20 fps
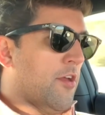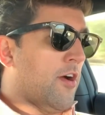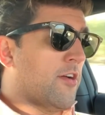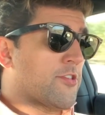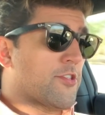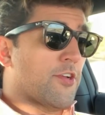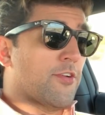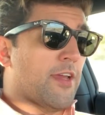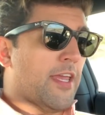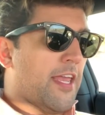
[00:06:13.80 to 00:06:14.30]
You
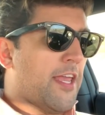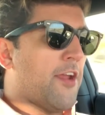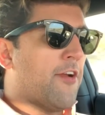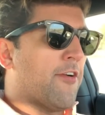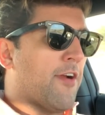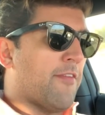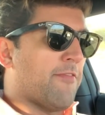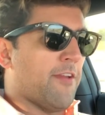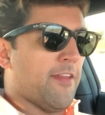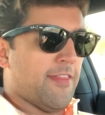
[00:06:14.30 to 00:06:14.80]
also
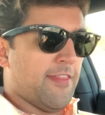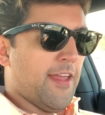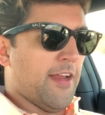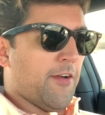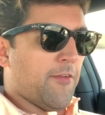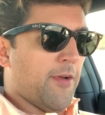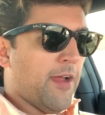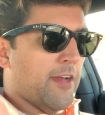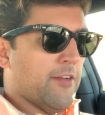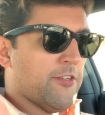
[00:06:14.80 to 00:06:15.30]
hear everything
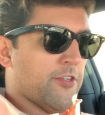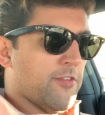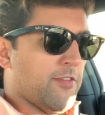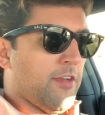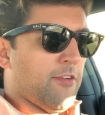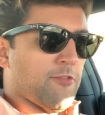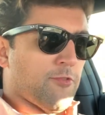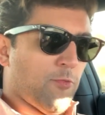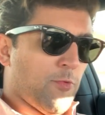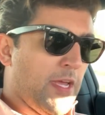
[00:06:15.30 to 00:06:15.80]
around you.
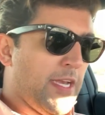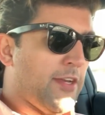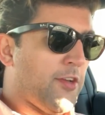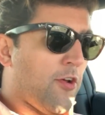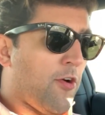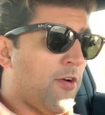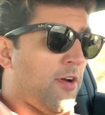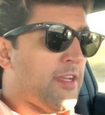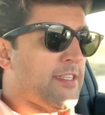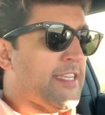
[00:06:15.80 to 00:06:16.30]
There's wind
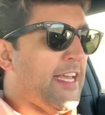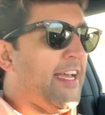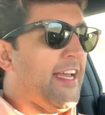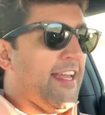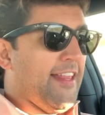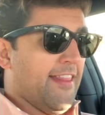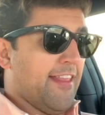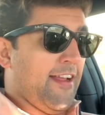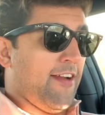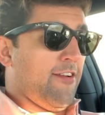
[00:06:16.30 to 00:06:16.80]
noise,
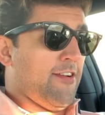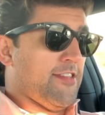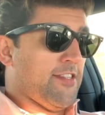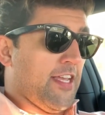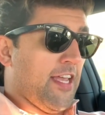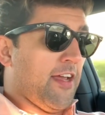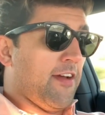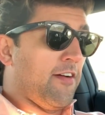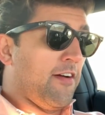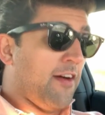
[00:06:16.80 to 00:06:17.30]
there is
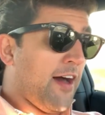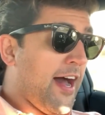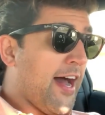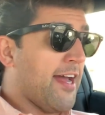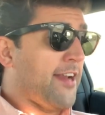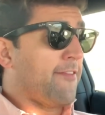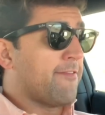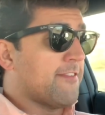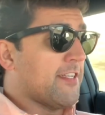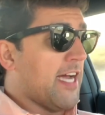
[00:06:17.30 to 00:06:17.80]
a
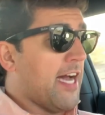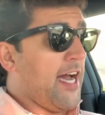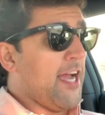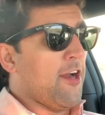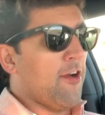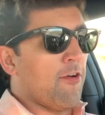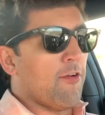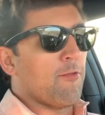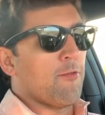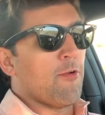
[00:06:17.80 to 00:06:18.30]
lot of
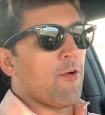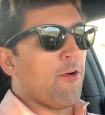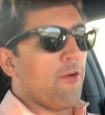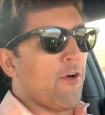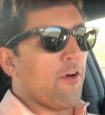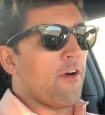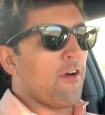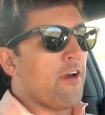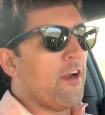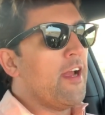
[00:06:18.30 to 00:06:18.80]
tire
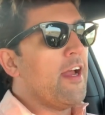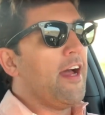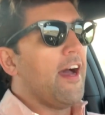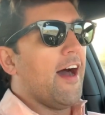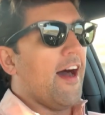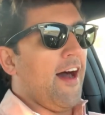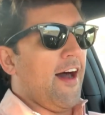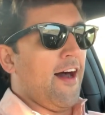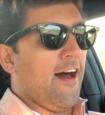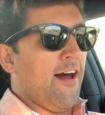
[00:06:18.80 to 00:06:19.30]
roar,
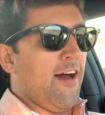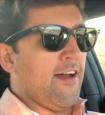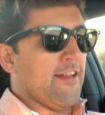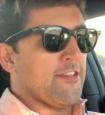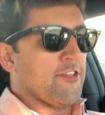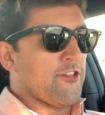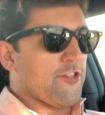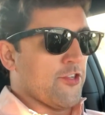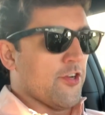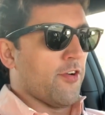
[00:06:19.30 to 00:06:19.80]

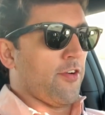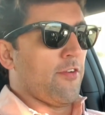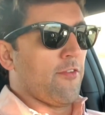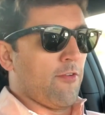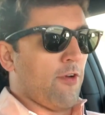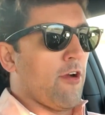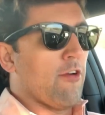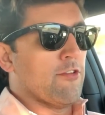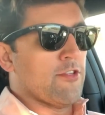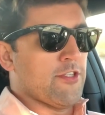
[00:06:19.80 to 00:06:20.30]
on certain
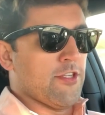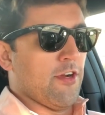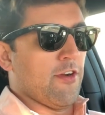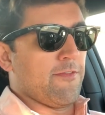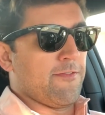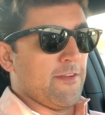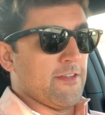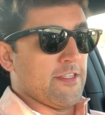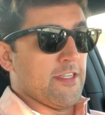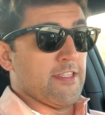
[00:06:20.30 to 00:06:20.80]
road
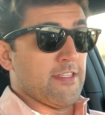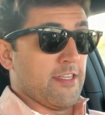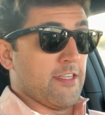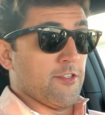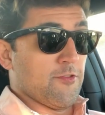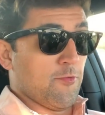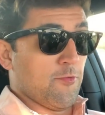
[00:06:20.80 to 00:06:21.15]
surfaces as